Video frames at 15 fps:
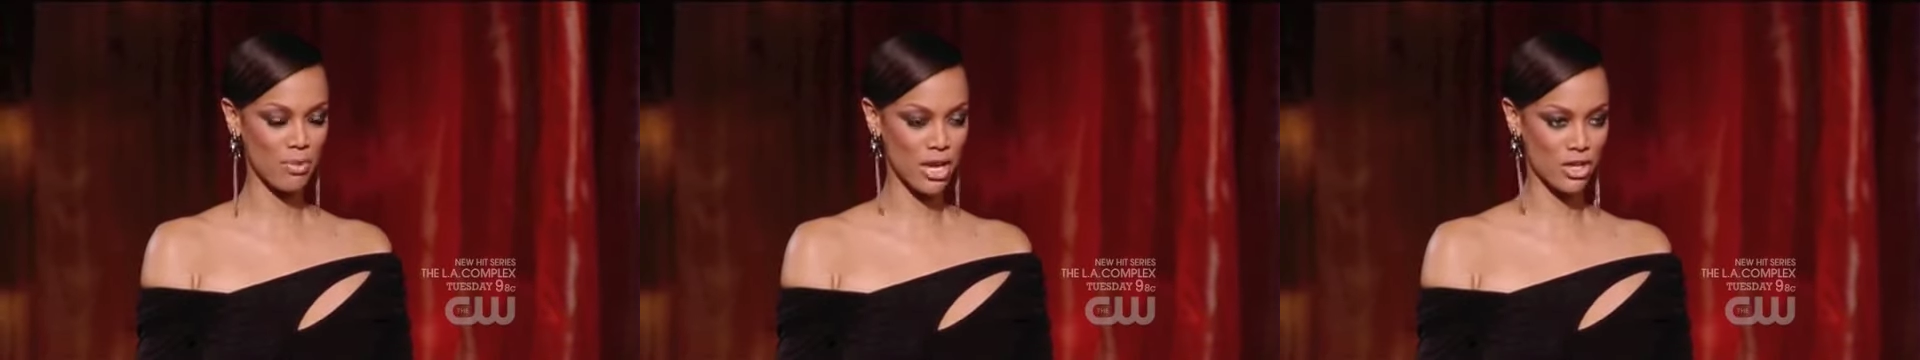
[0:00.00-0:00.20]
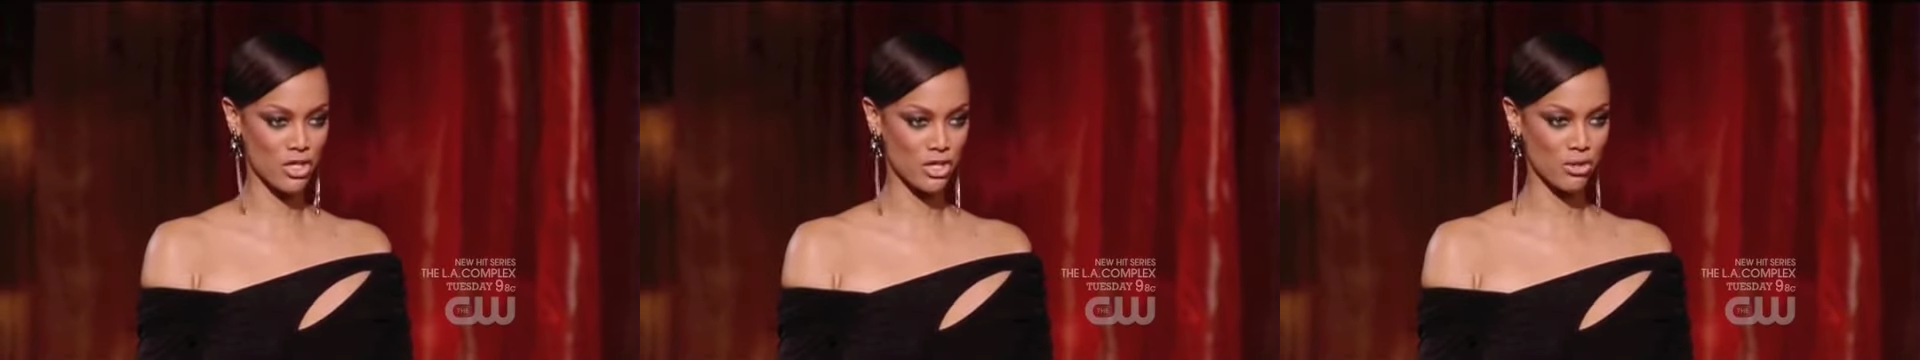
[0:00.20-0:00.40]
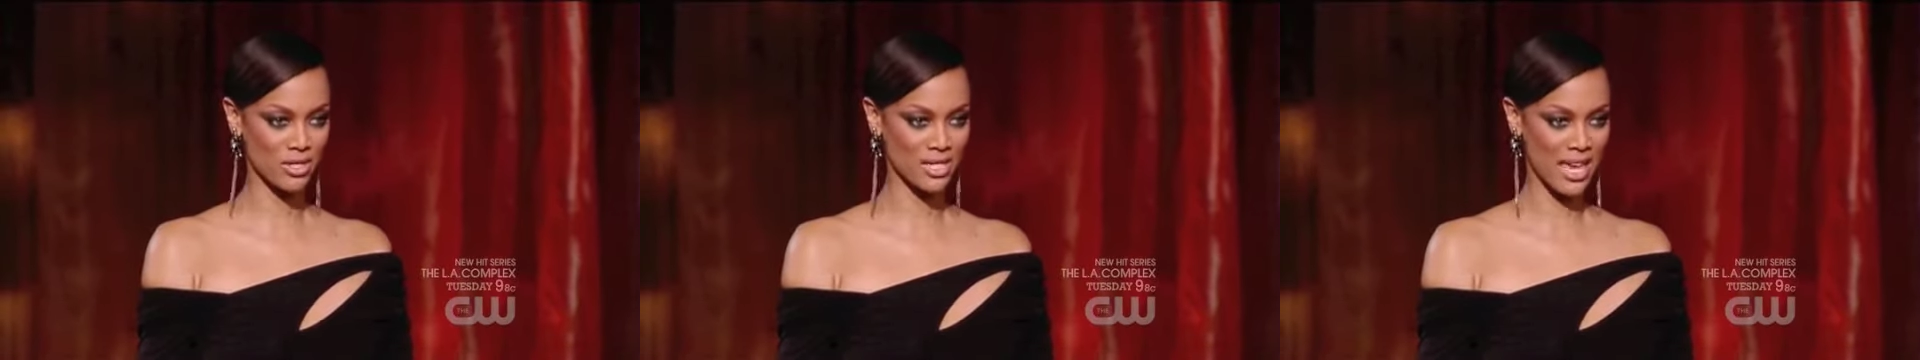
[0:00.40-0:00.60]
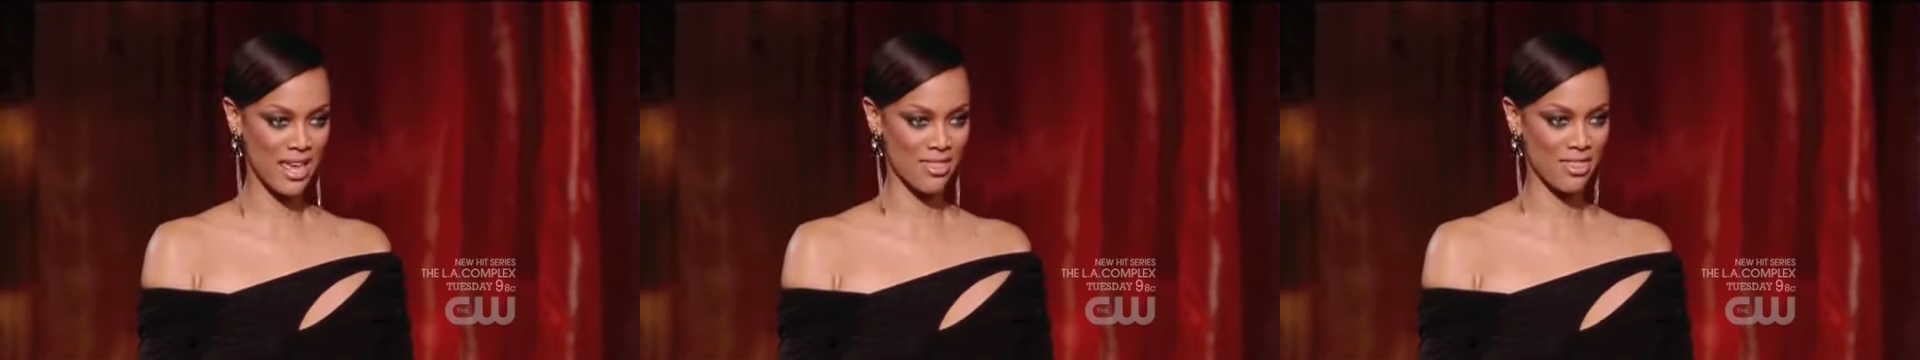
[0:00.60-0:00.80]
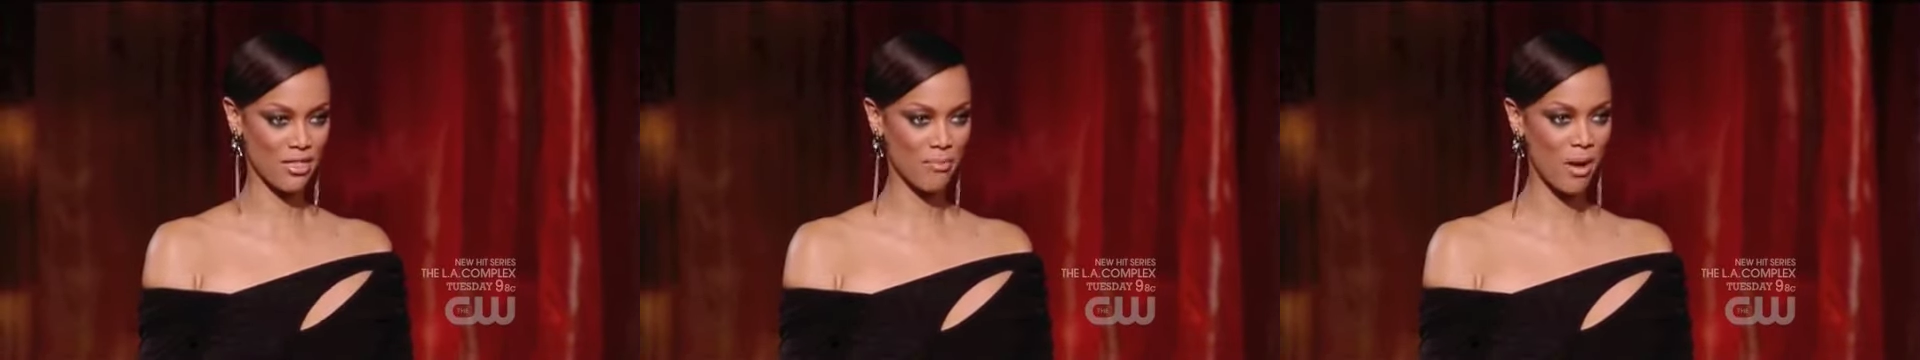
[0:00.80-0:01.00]
pictures
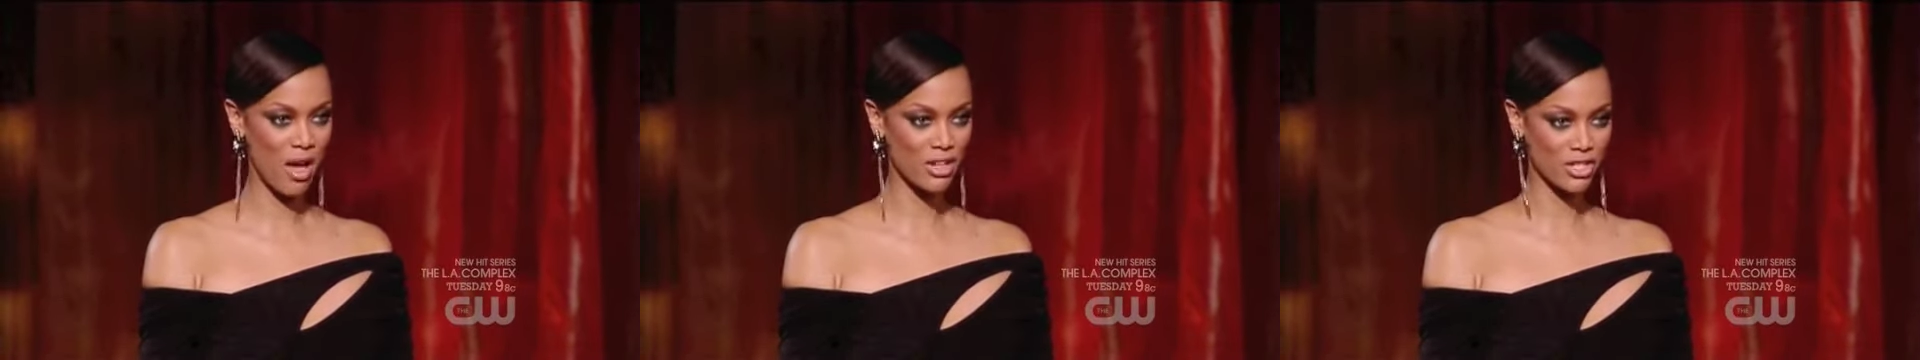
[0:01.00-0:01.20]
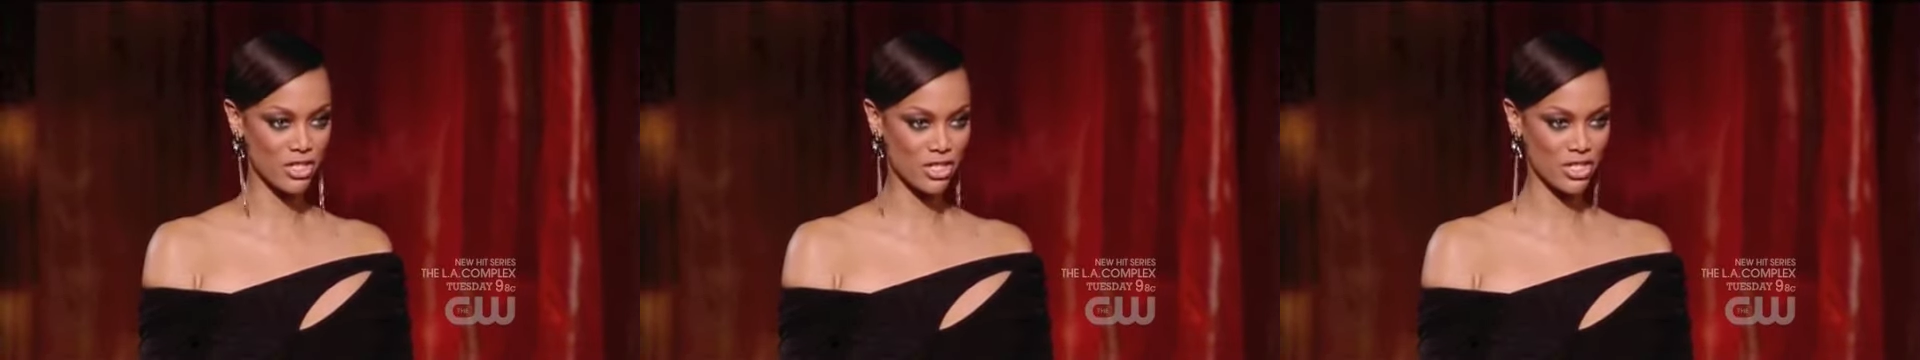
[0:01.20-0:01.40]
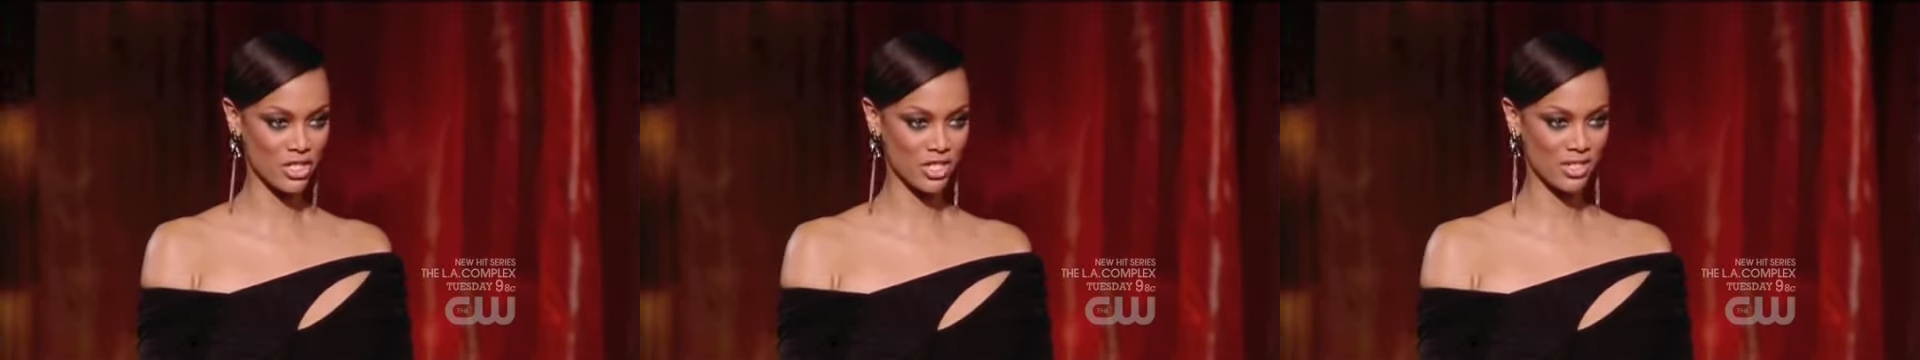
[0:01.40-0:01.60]
in the bunch.